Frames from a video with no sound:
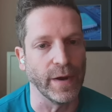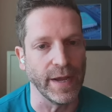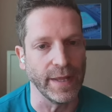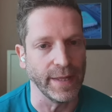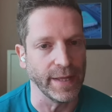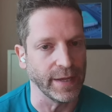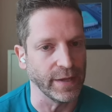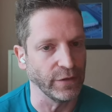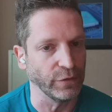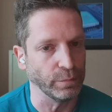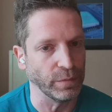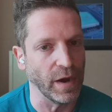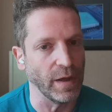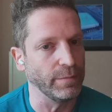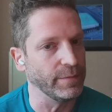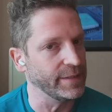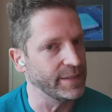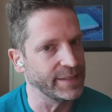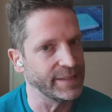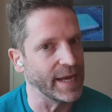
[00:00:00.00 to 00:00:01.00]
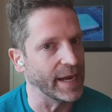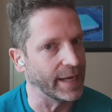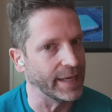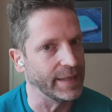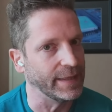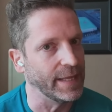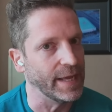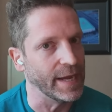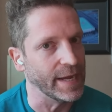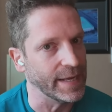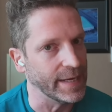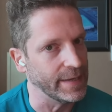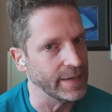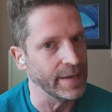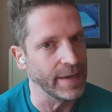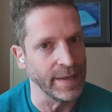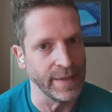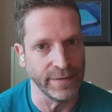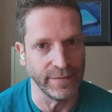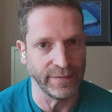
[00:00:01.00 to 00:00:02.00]
right? Like it's probably second line
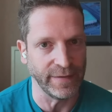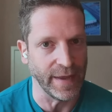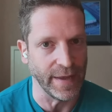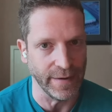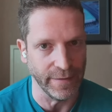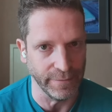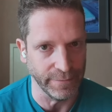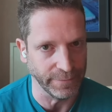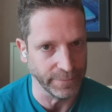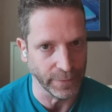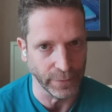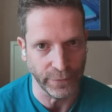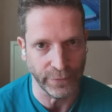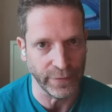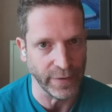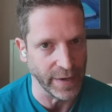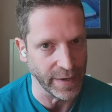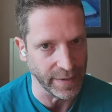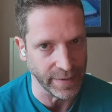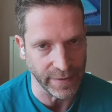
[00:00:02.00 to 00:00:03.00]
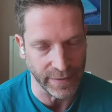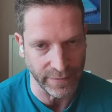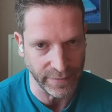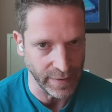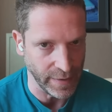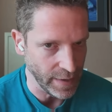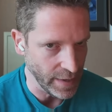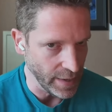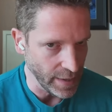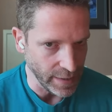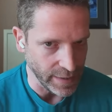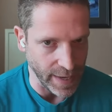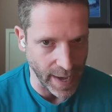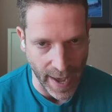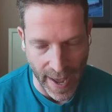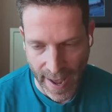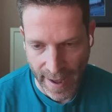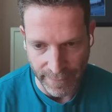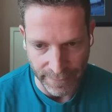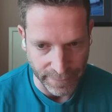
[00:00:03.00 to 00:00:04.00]
instead of first line because you
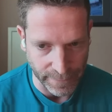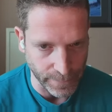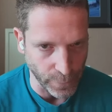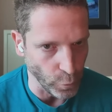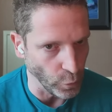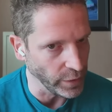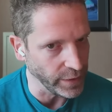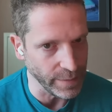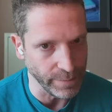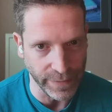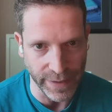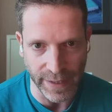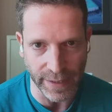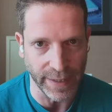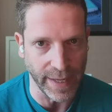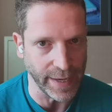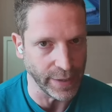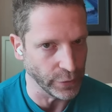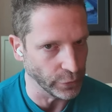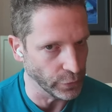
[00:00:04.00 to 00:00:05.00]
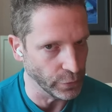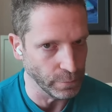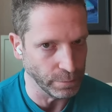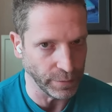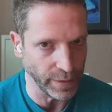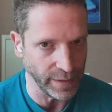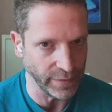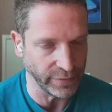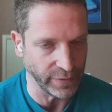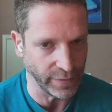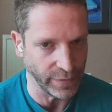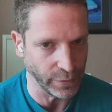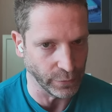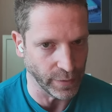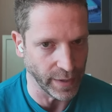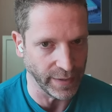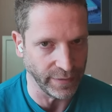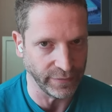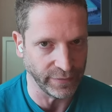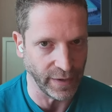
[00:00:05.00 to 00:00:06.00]
have William Nylander who plays on the
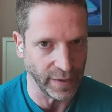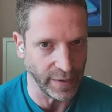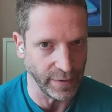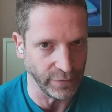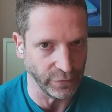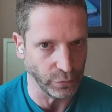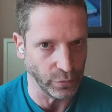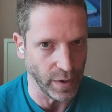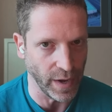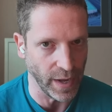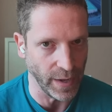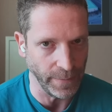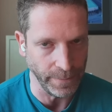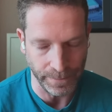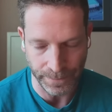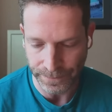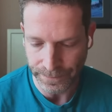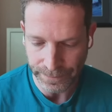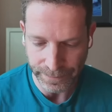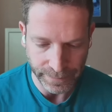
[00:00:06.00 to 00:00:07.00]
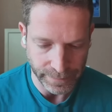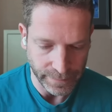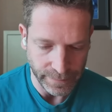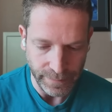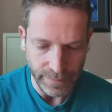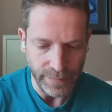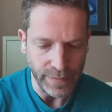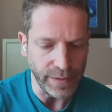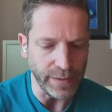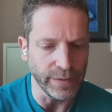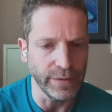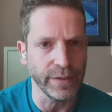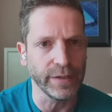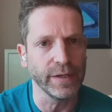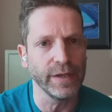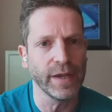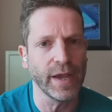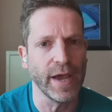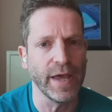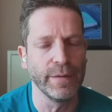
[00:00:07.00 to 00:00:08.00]
right side as well. You
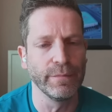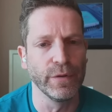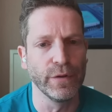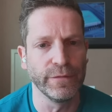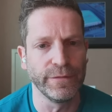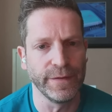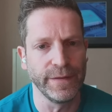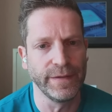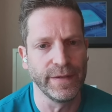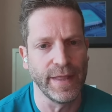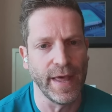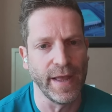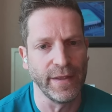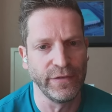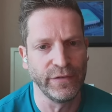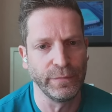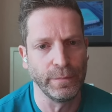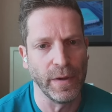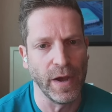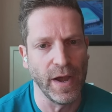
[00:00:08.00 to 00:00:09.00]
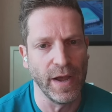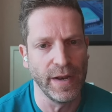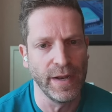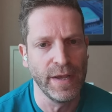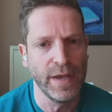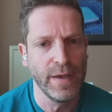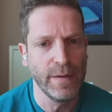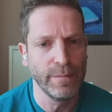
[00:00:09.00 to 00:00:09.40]
can kind of move into that spot,